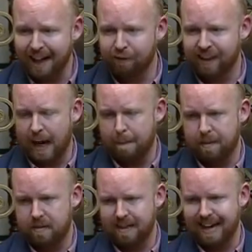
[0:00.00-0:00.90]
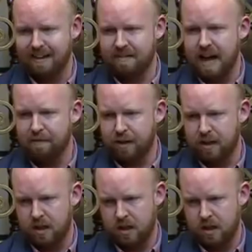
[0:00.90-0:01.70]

Alpha campus in Glasnevin,